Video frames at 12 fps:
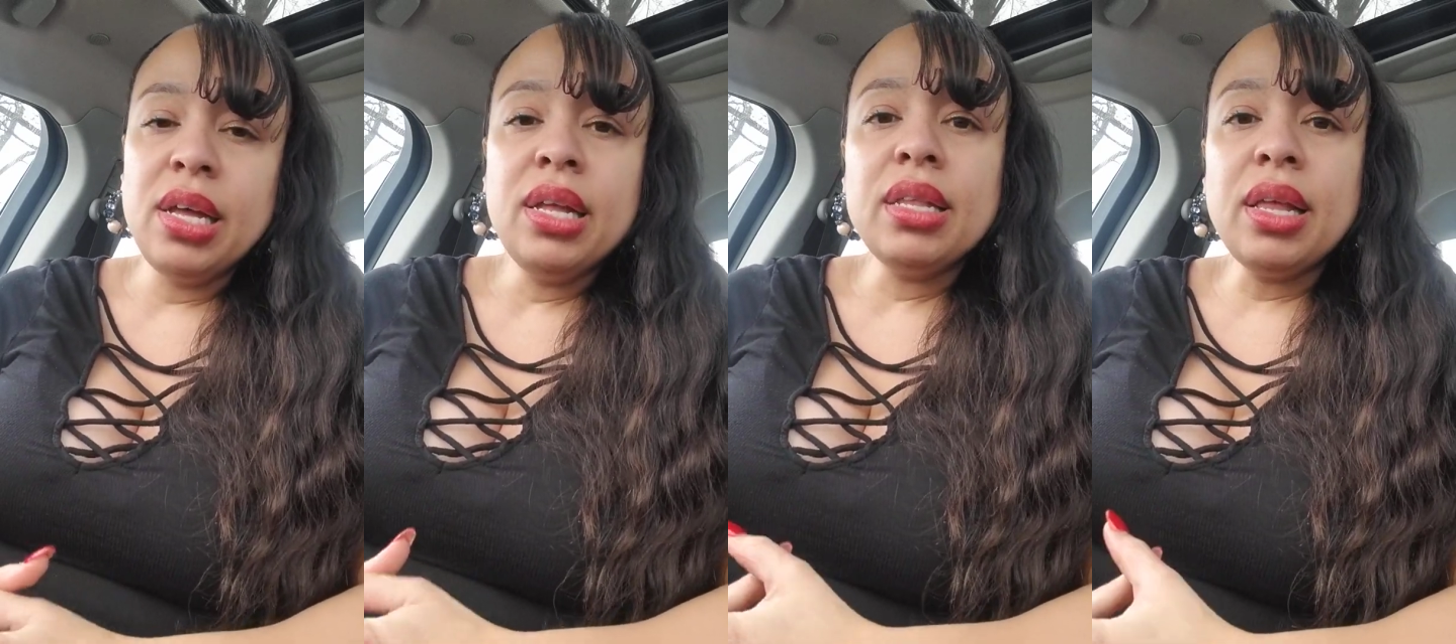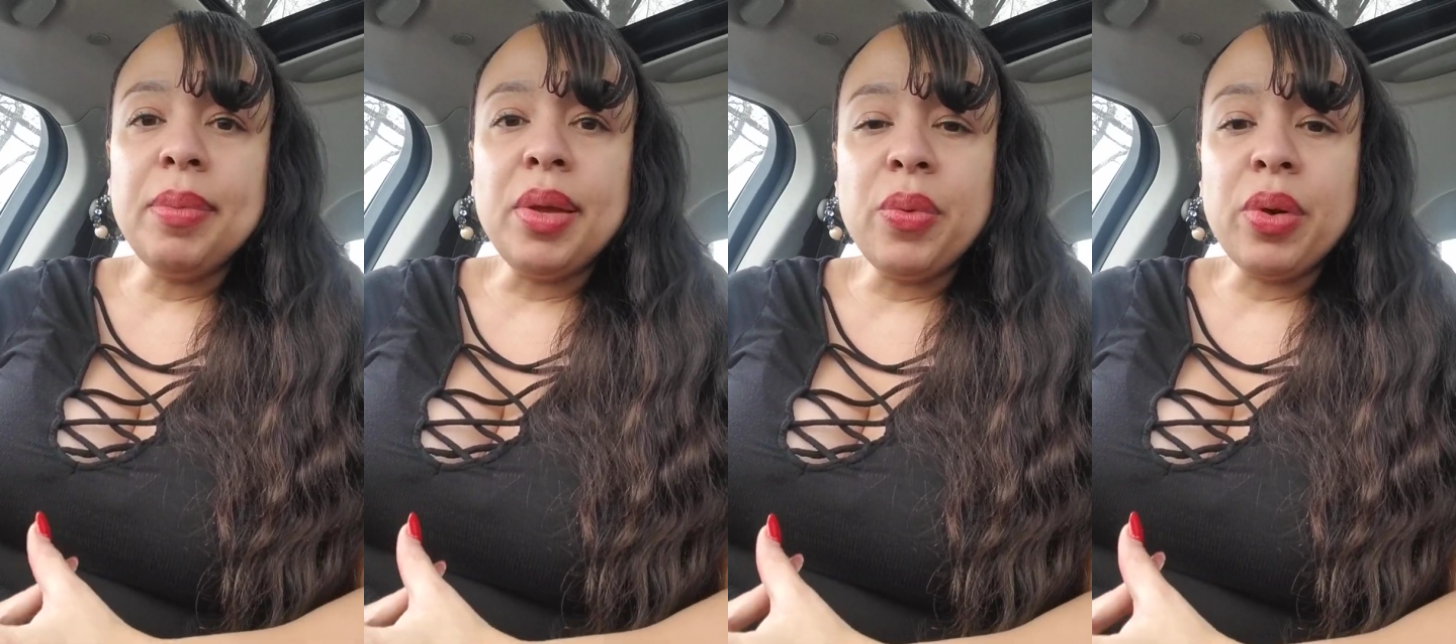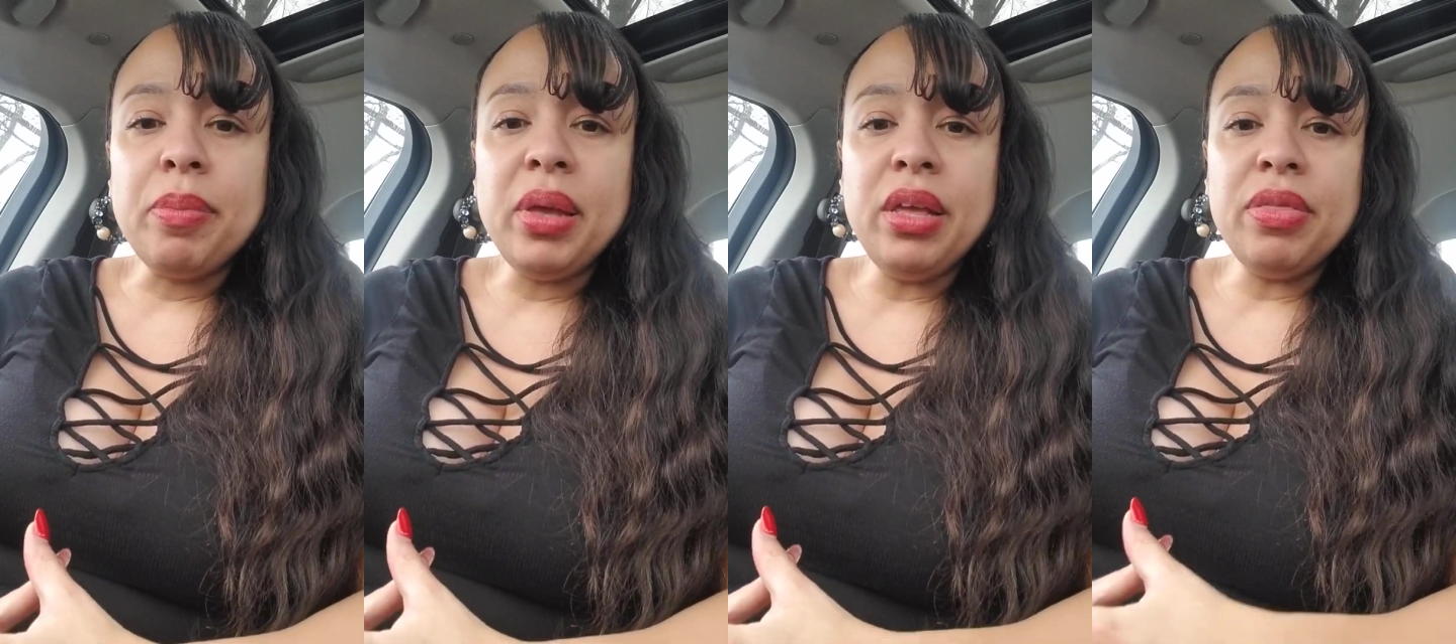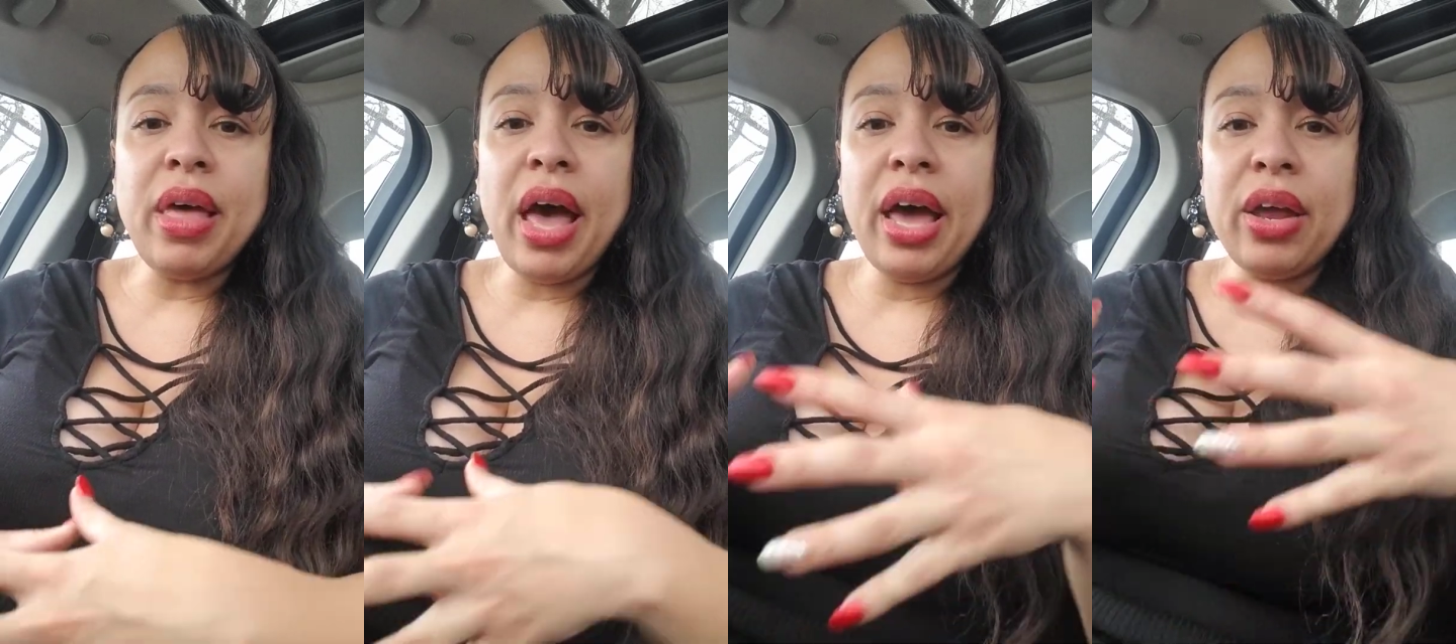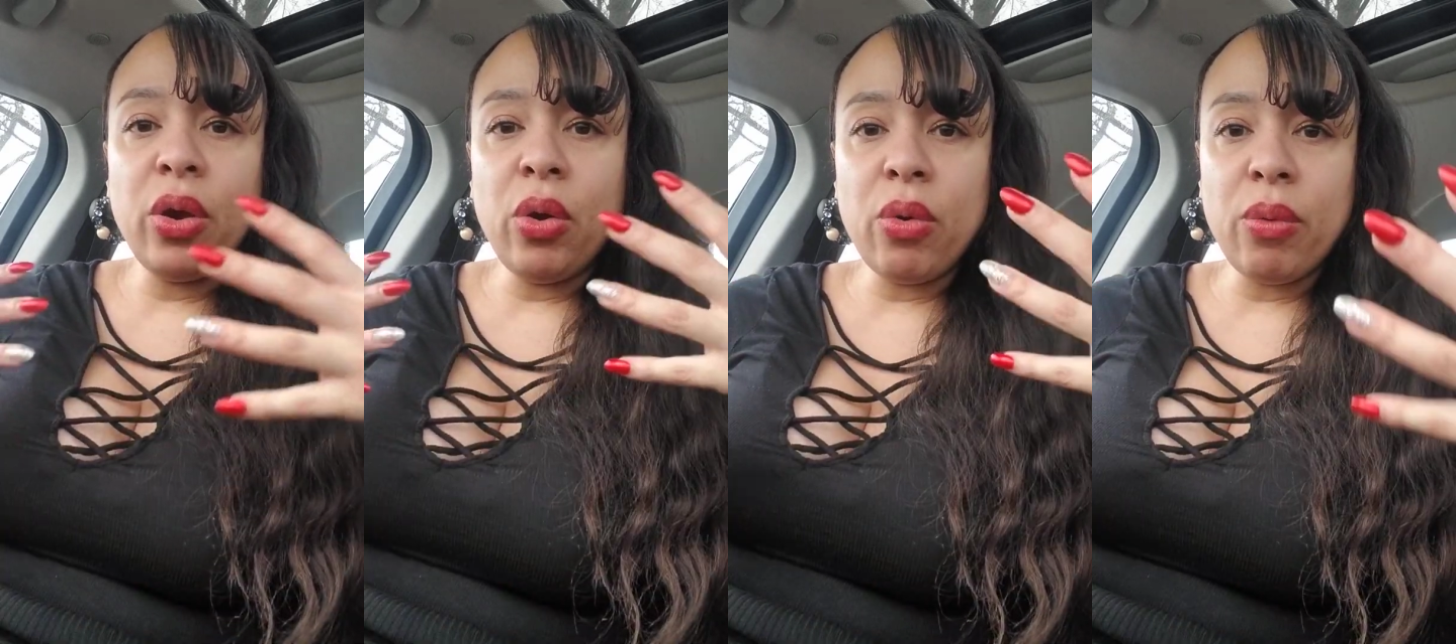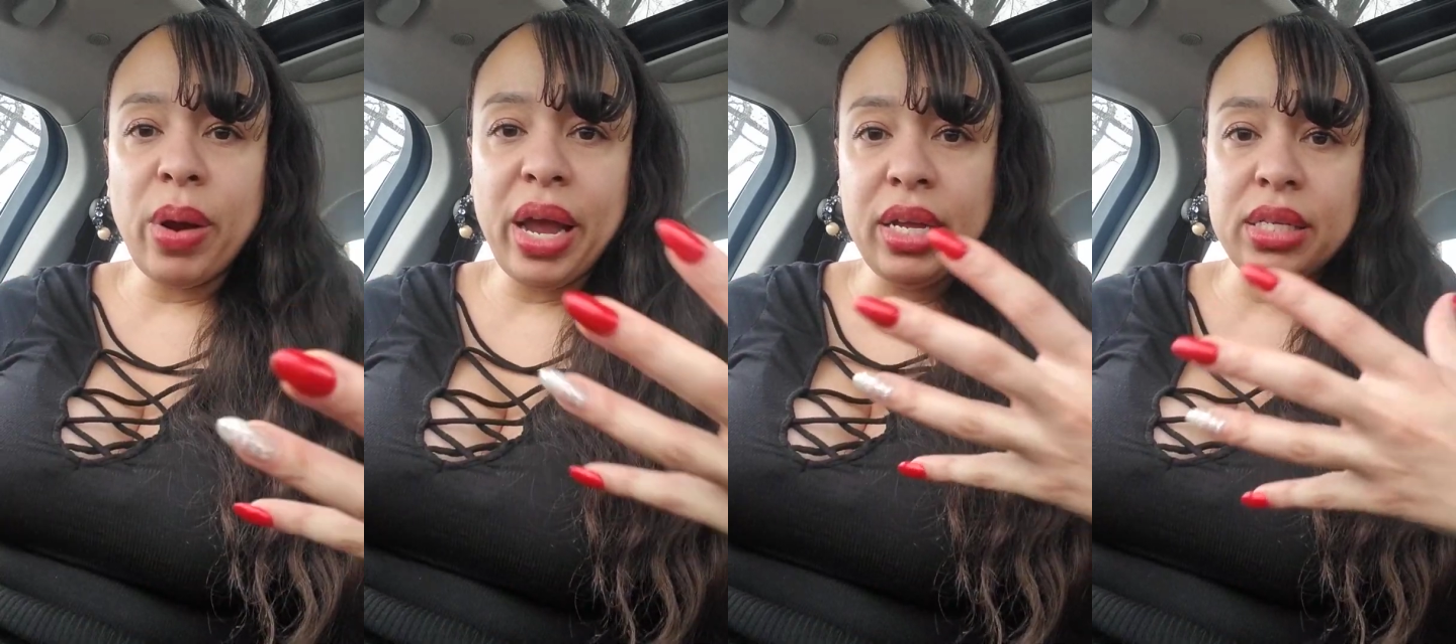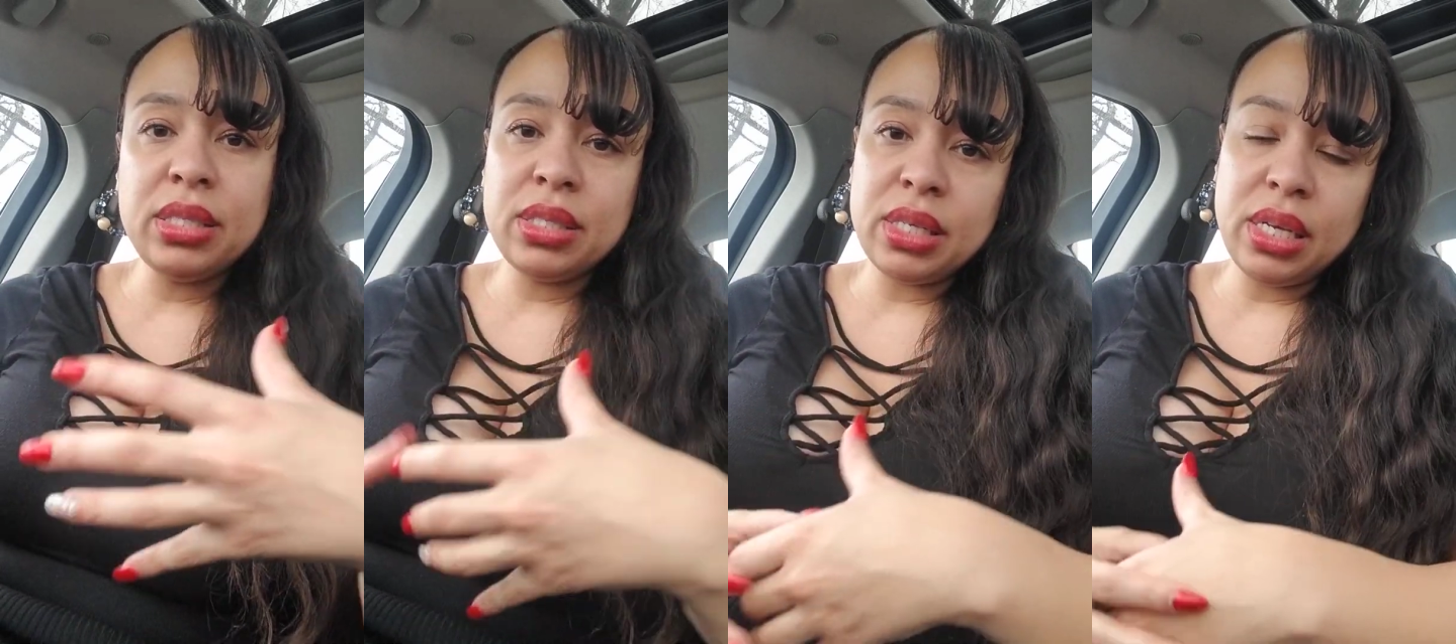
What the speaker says: Let me repeat that. Grace